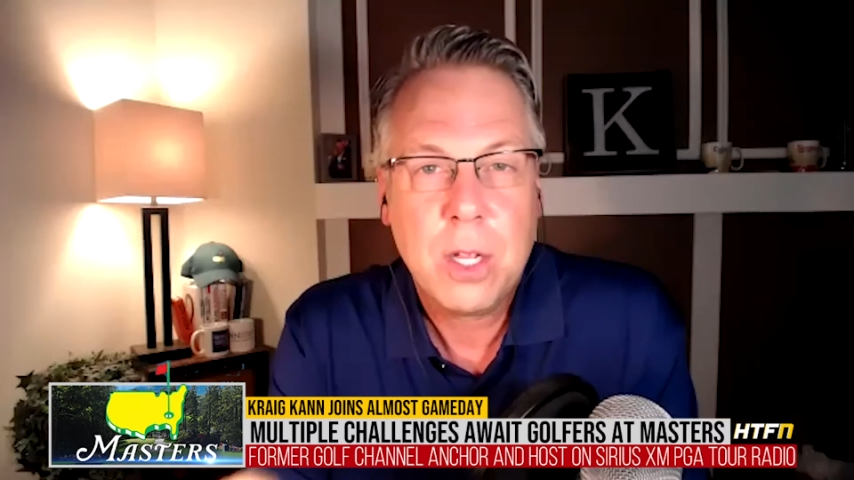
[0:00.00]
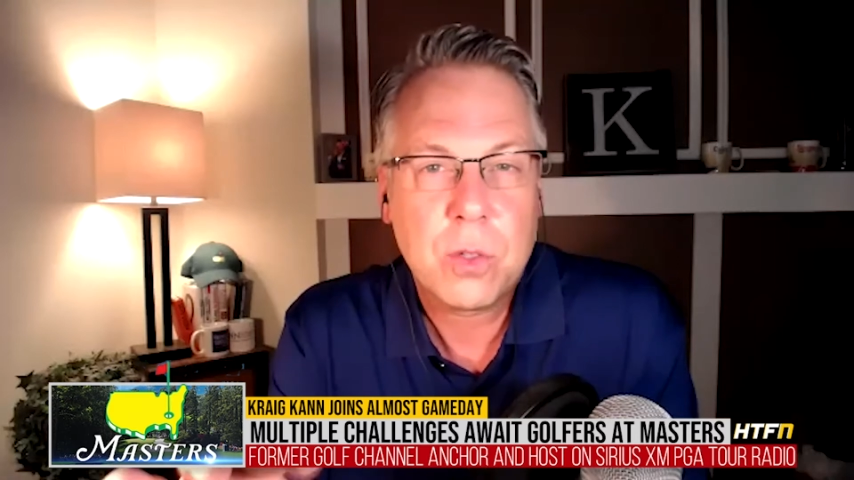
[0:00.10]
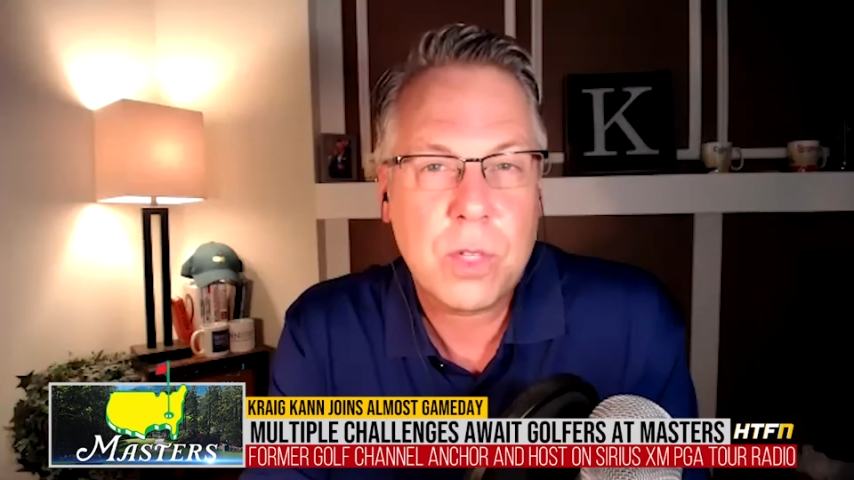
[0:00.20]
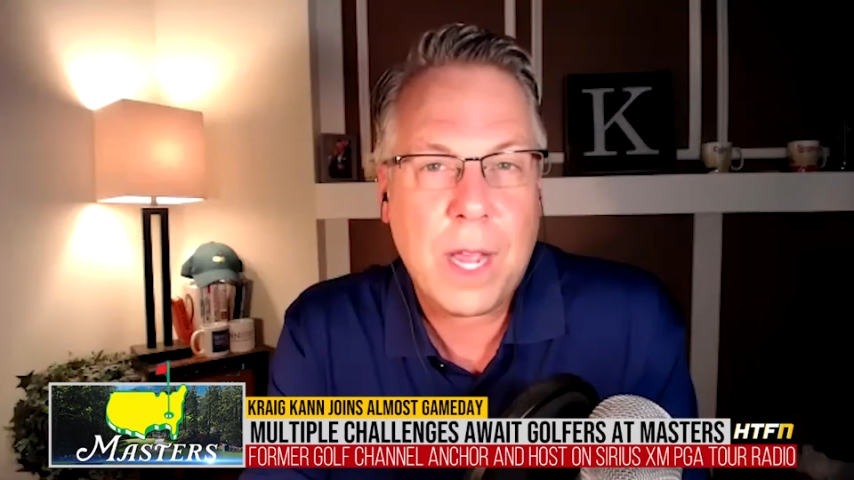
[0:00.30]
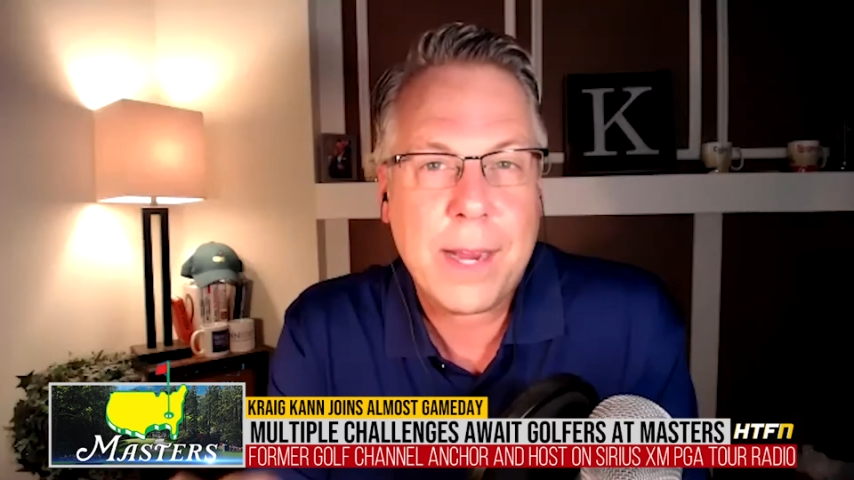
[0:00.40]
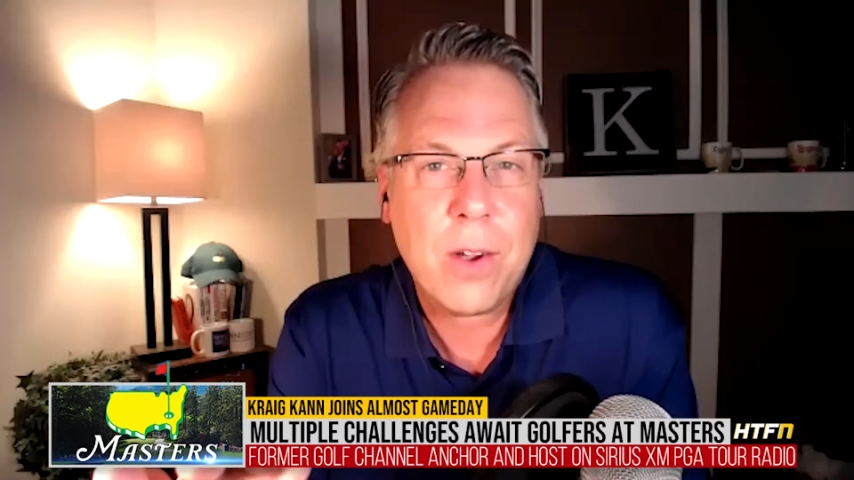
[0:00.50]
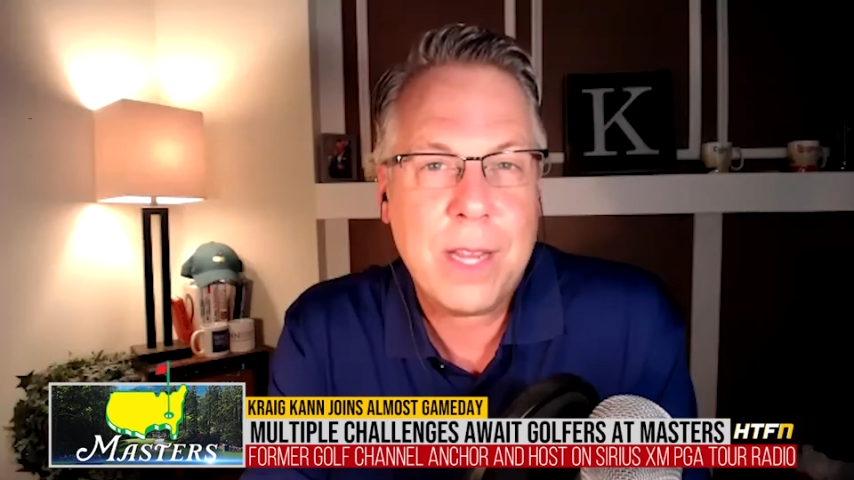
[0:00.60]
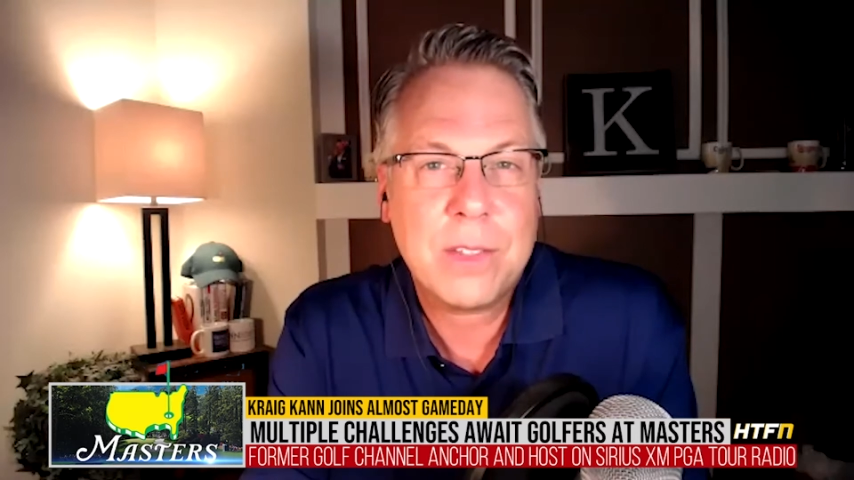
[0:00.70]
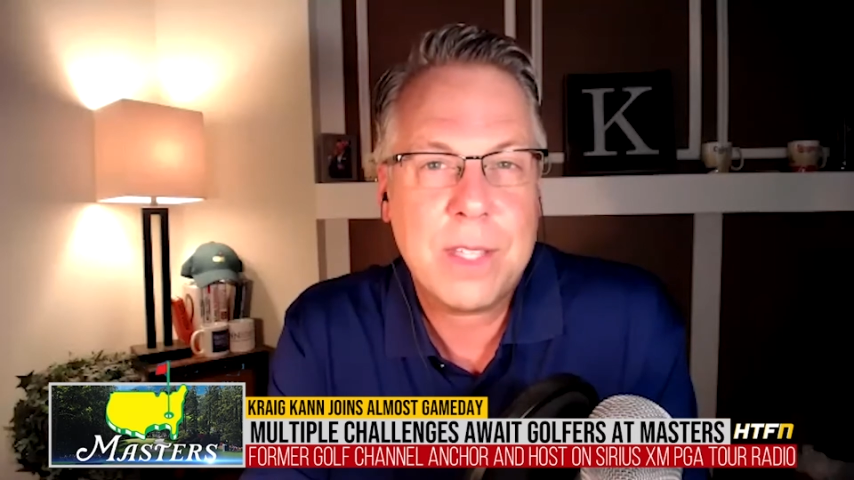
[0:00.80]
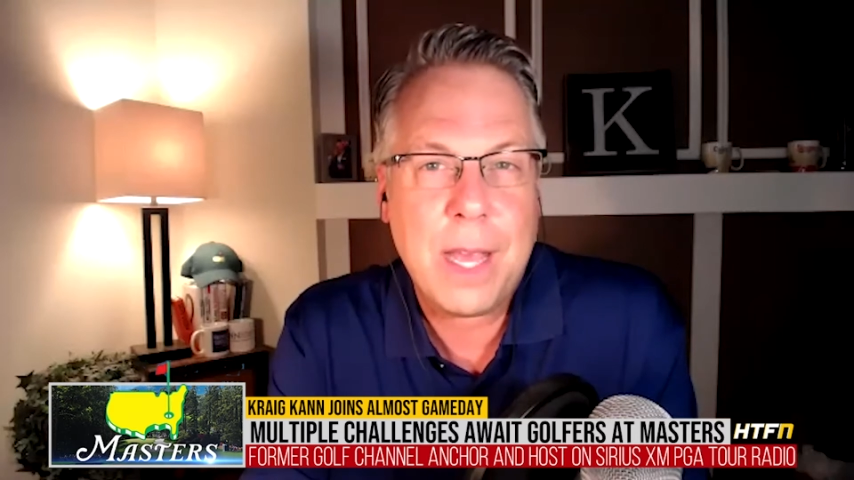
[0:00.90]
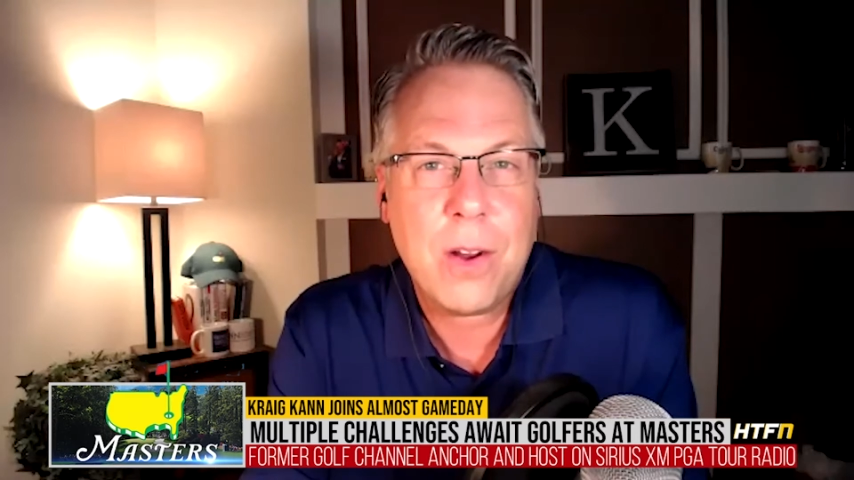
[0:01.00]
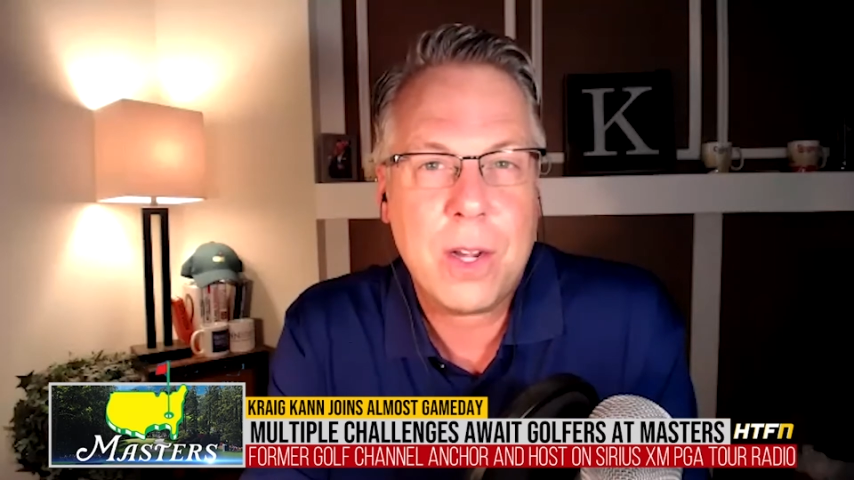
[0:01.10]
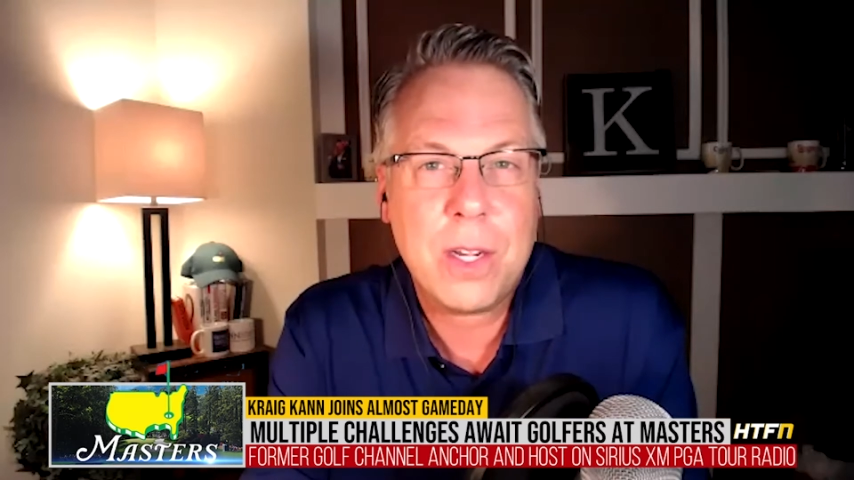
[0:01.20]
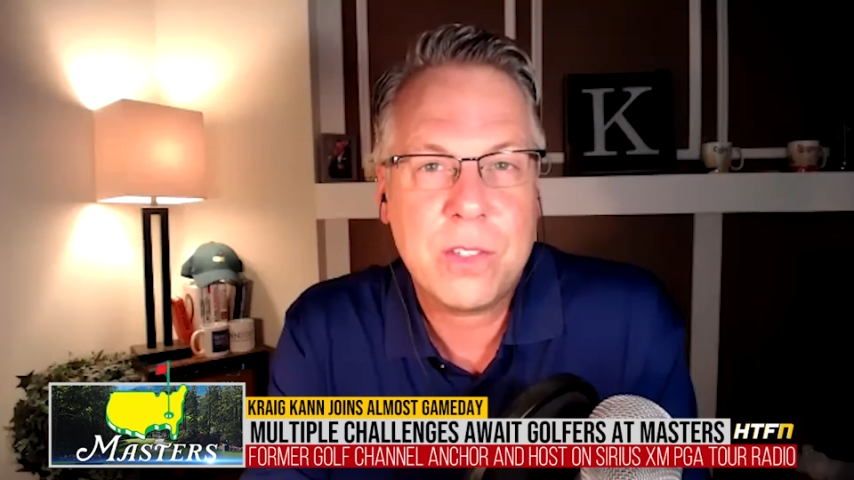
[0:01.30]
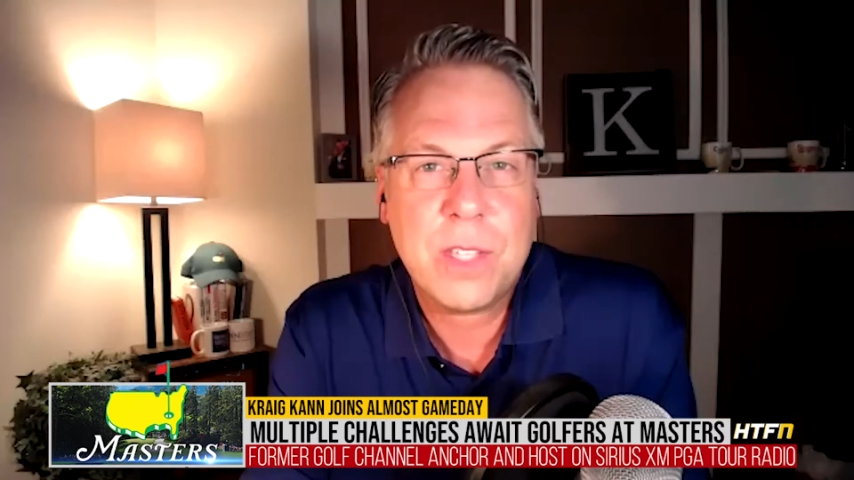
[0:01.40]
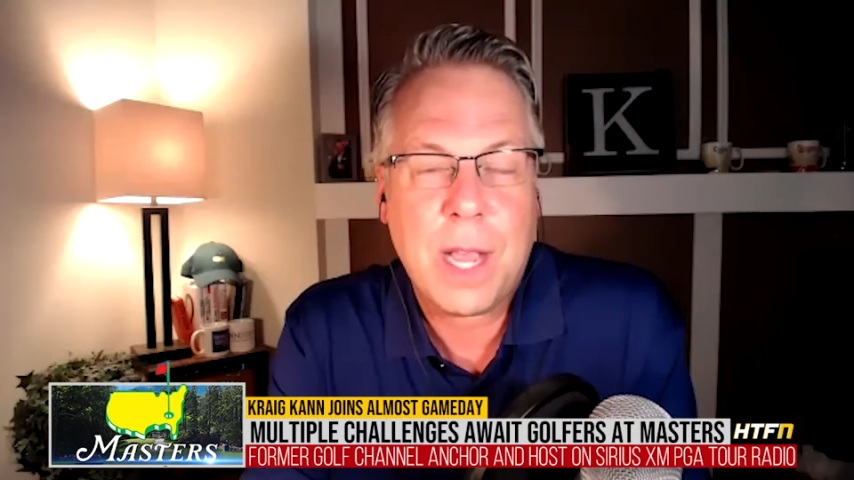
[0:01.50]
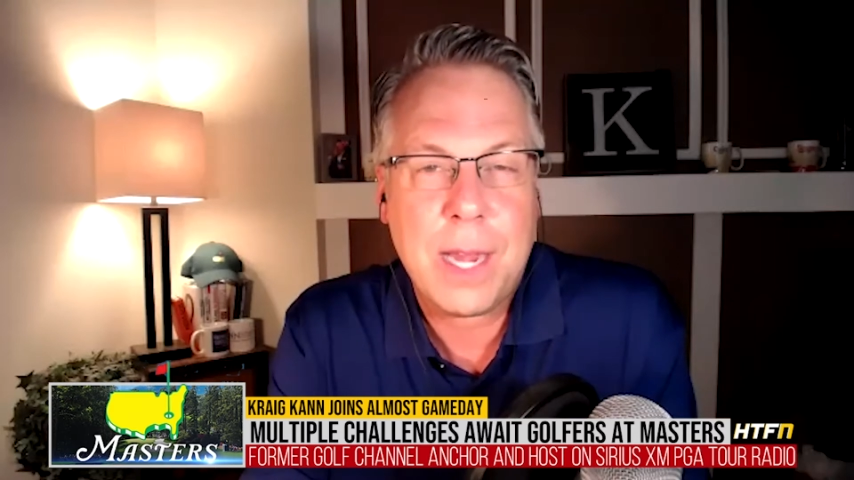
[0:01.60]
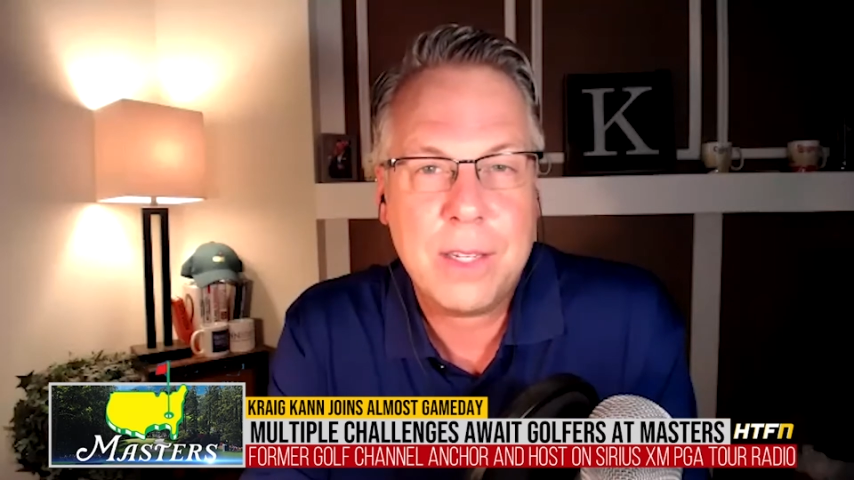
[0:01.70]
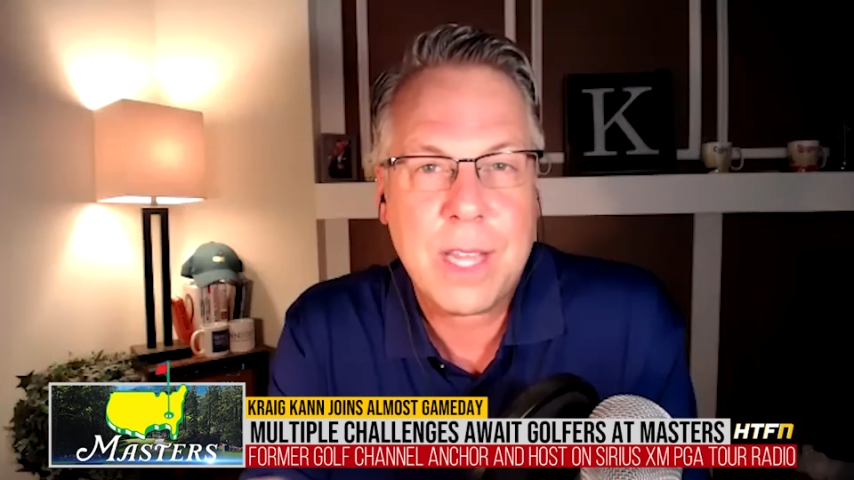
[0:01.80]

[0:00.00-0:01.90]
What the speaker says: So Tiger has that on his side.